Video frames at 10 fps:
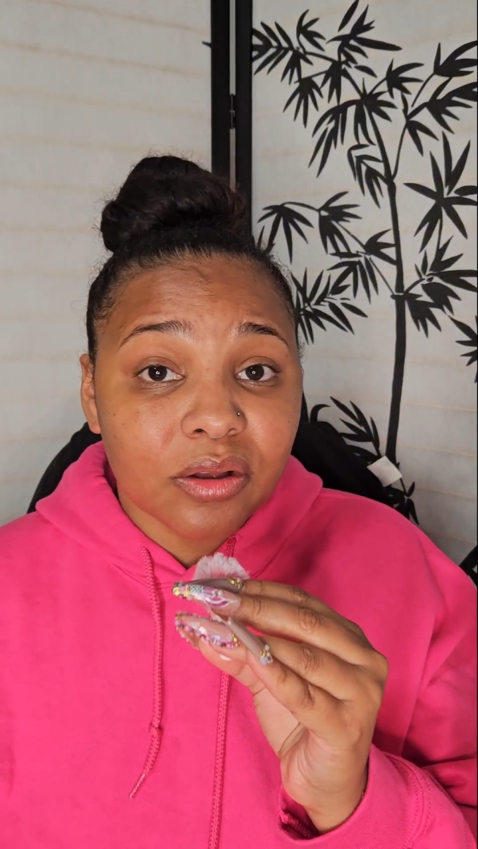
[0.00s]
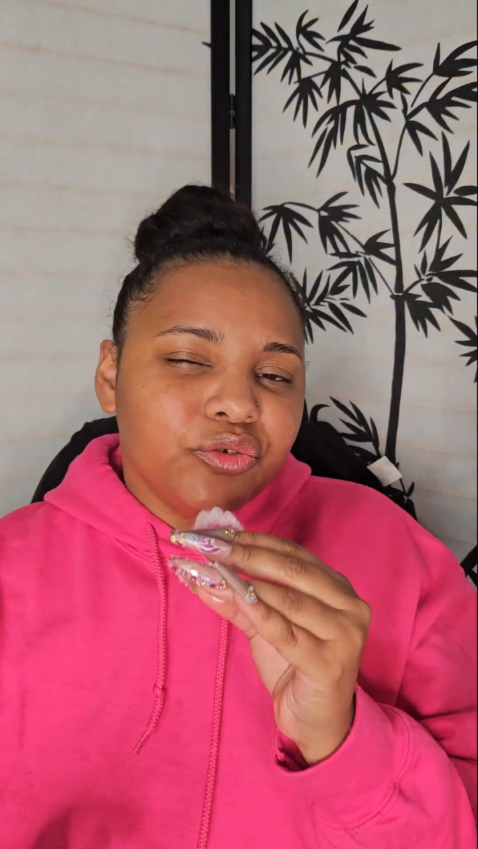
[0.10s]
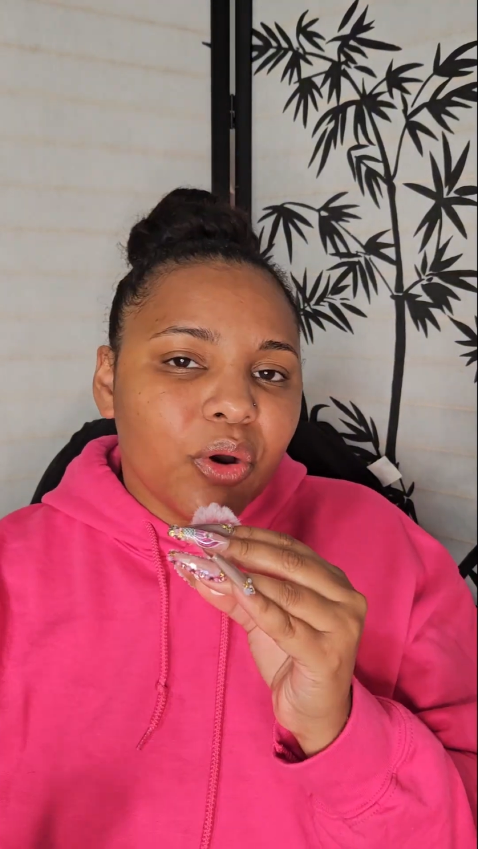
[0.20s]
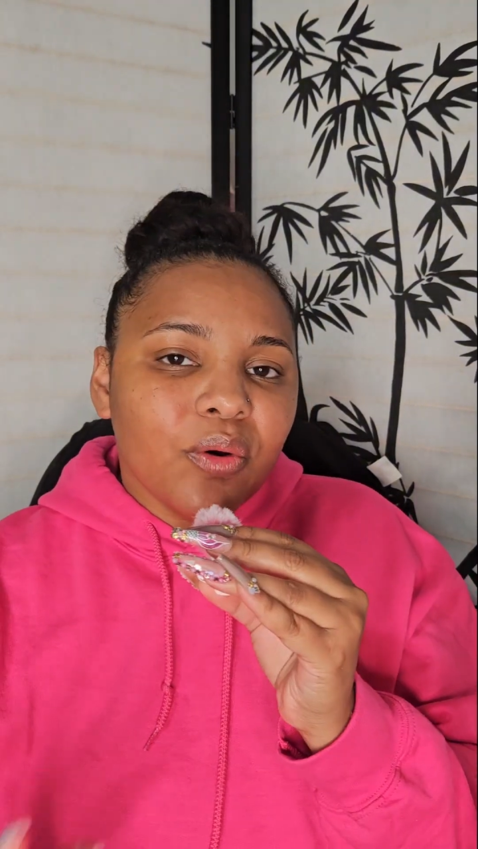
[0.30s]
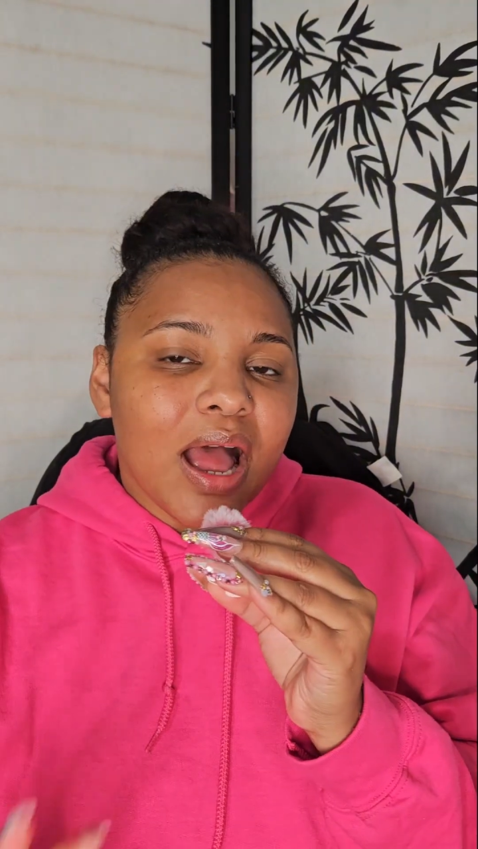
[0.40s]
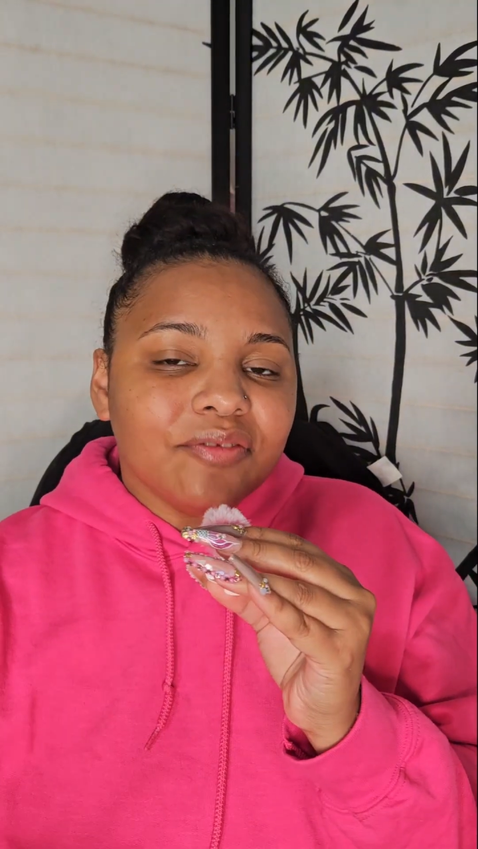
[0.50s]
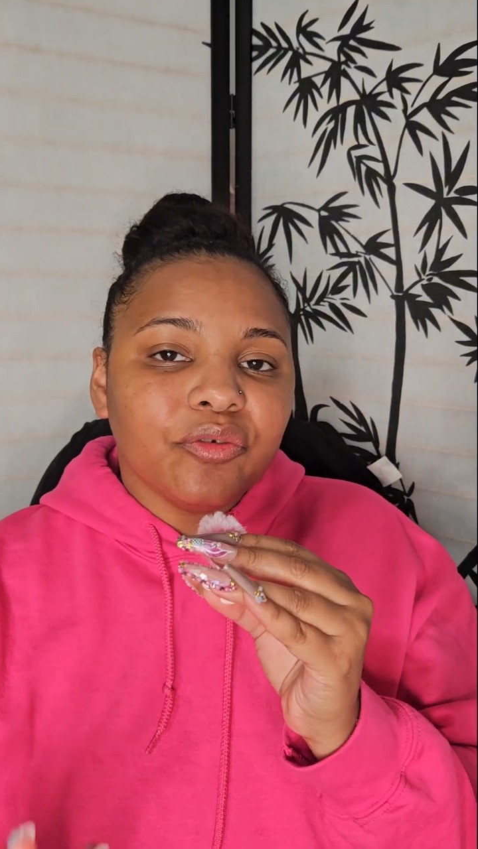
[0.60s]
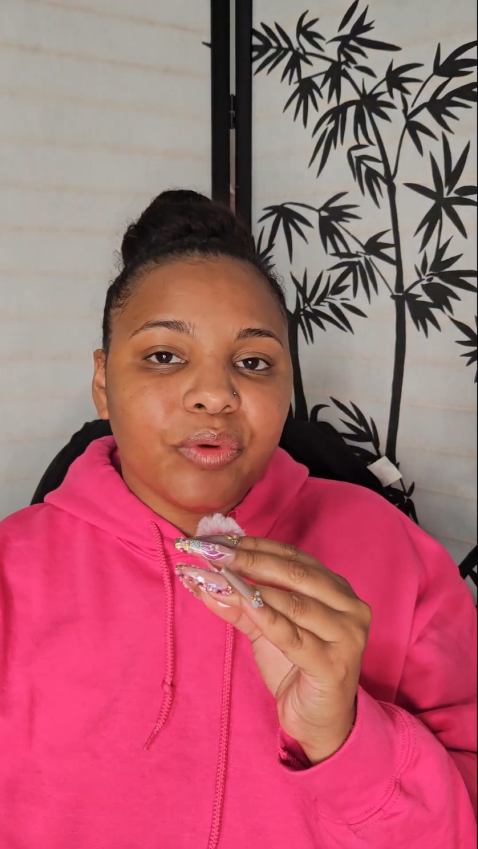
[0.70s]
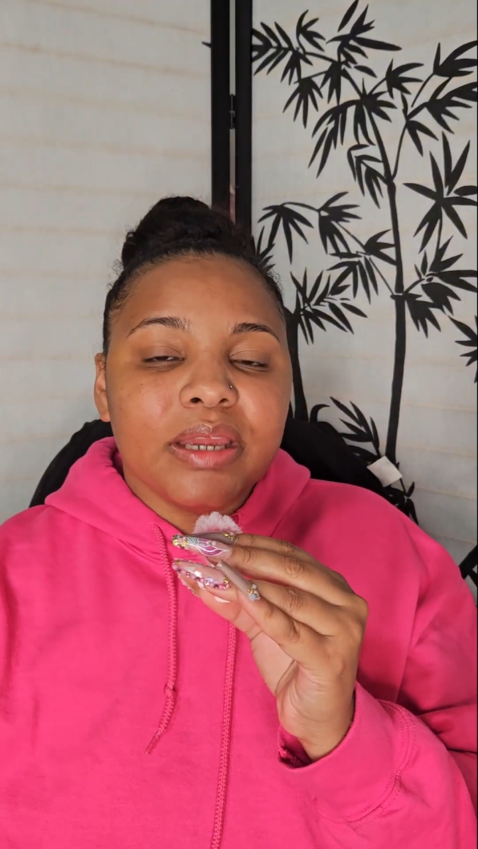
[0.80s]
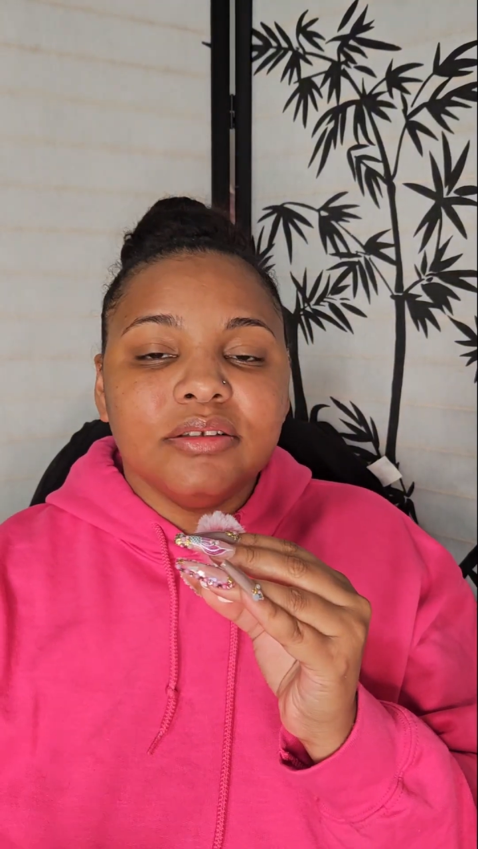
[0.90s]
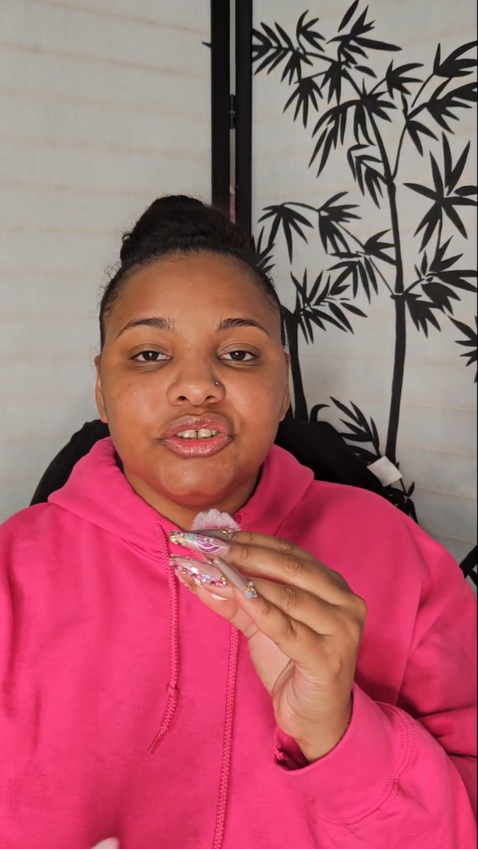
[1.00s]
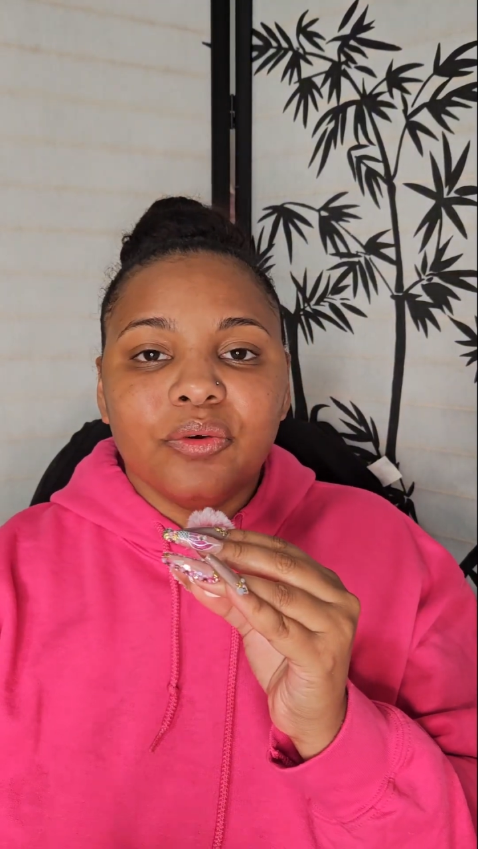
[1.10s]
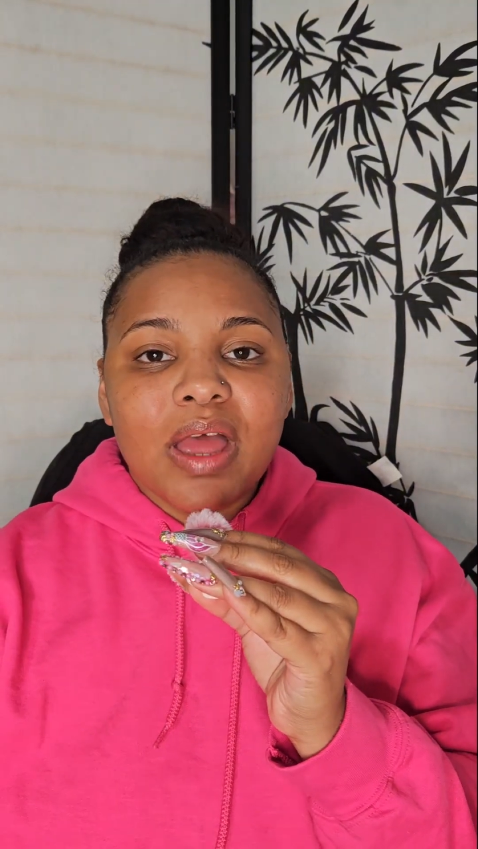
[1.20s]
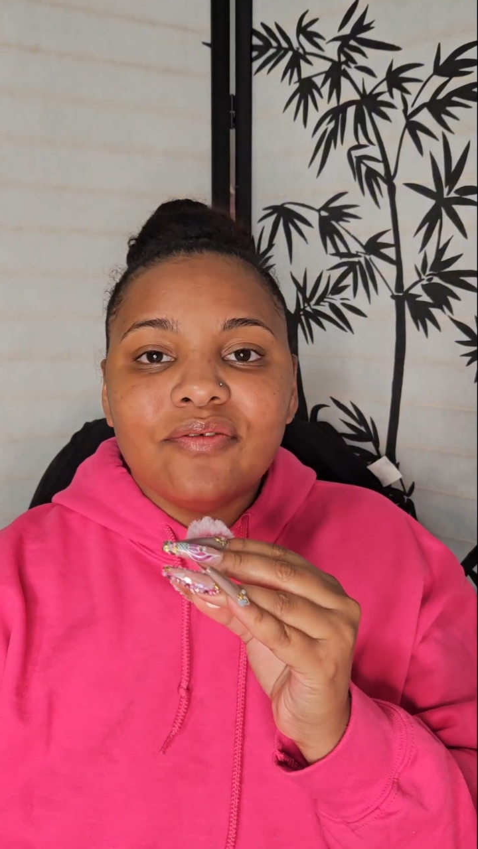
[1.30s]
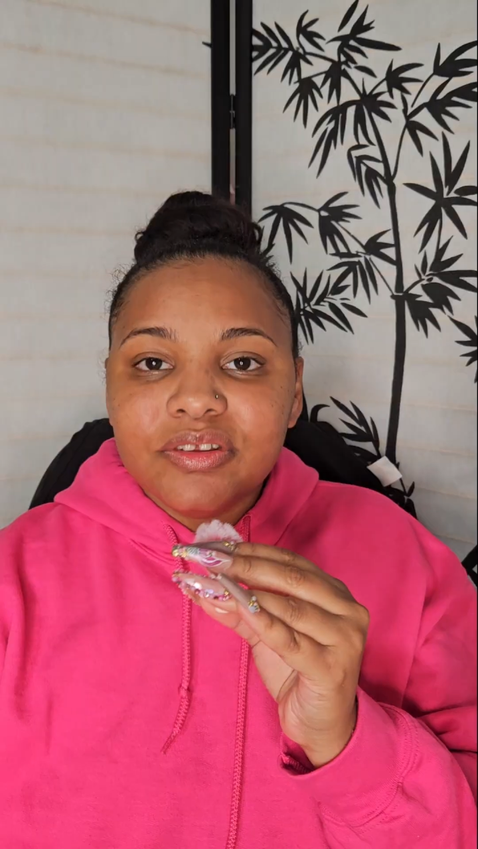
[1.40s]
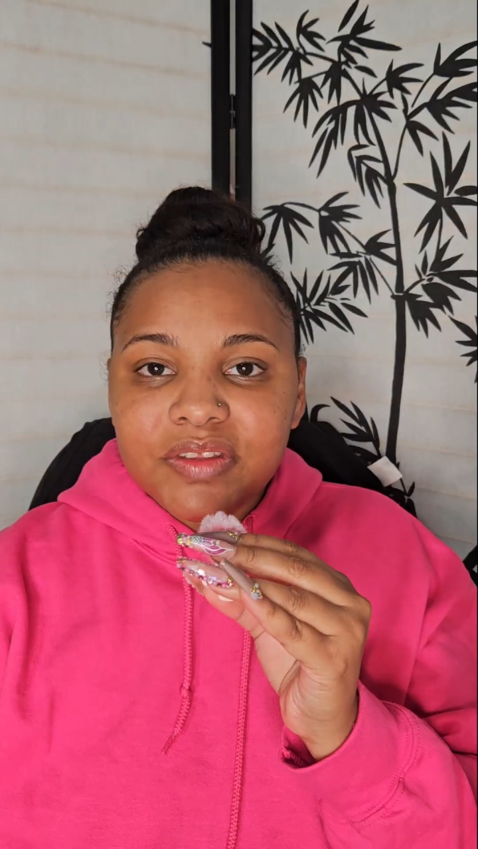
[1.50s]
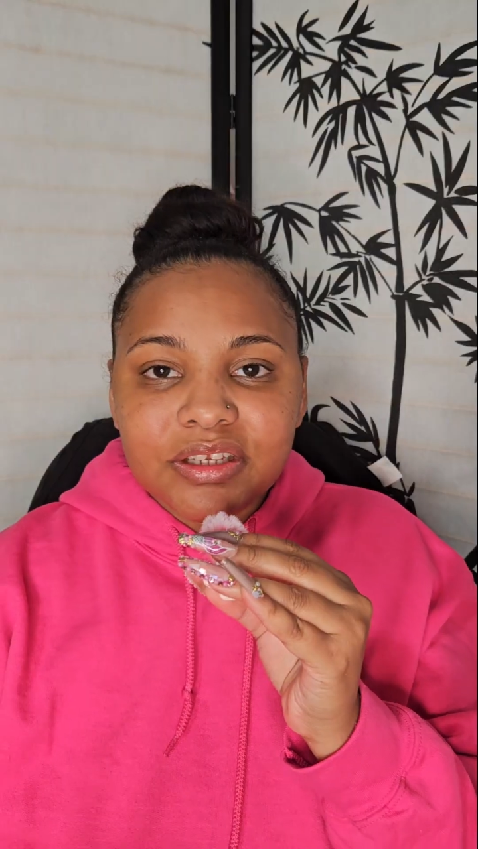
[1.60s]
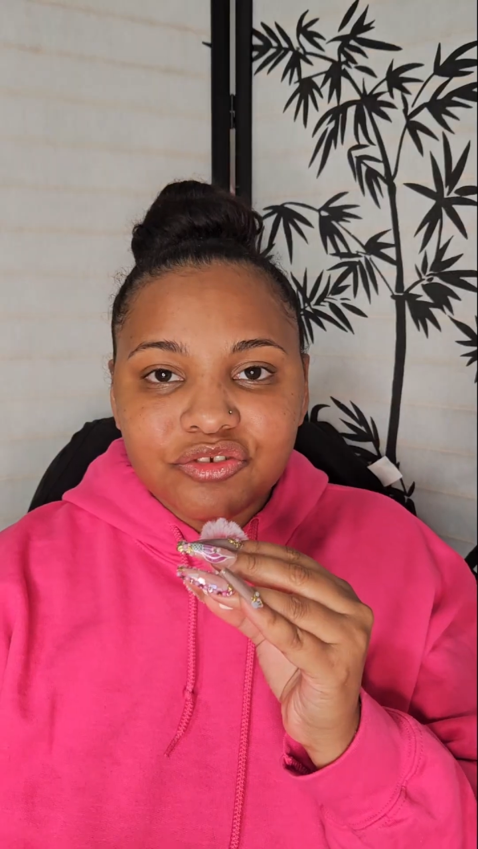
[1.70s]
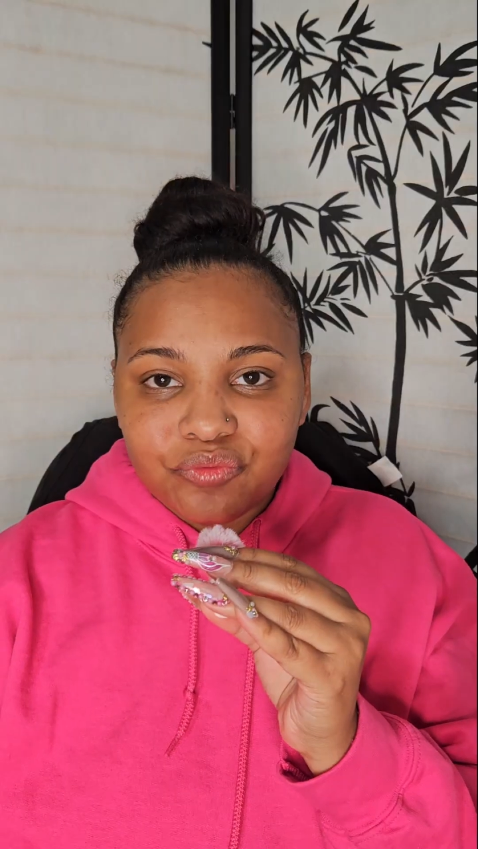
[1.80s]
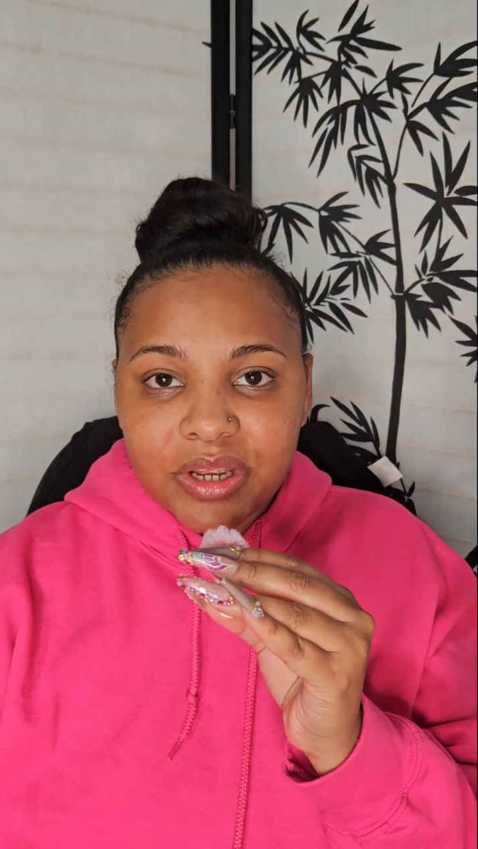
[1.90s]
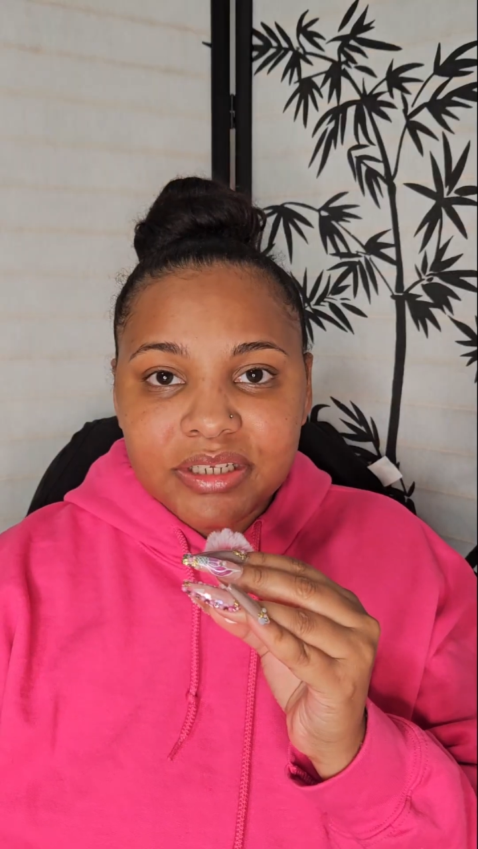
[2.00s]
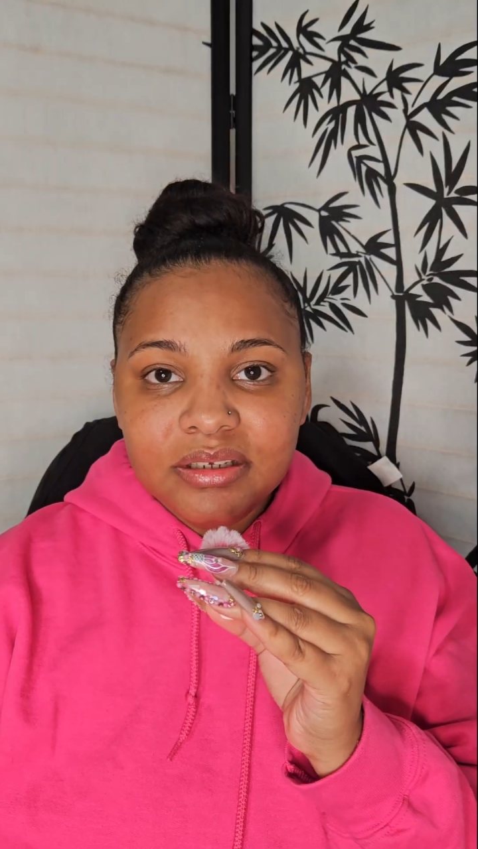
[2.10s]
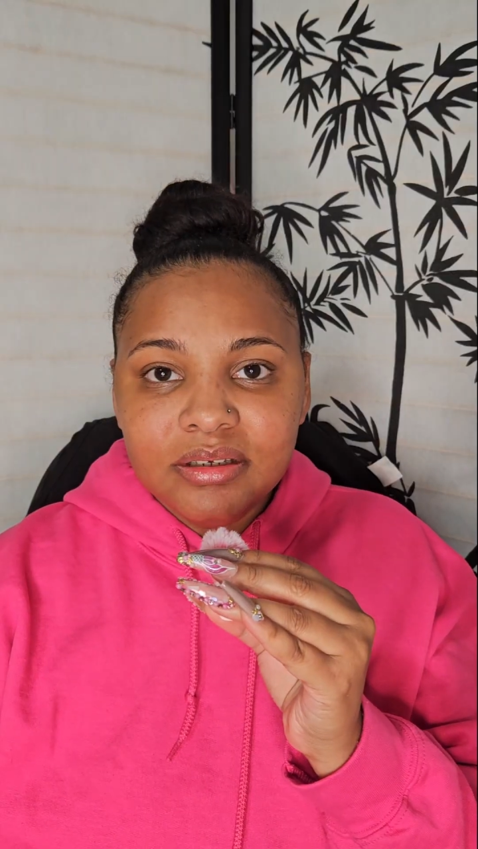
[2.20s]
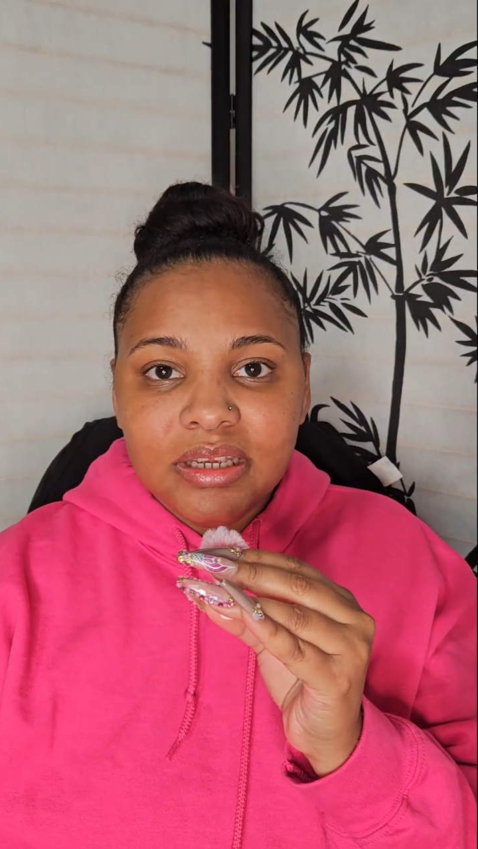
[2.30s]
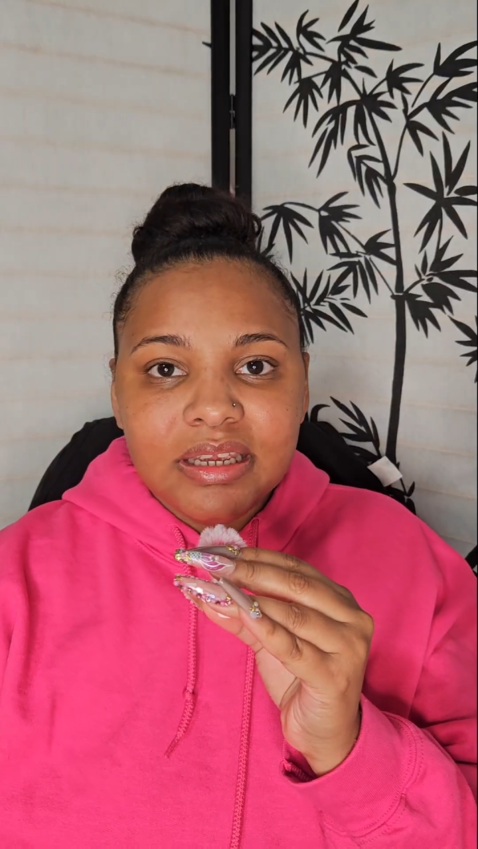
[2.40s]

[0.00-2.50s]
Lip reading: You don't have to wait until everything is ready.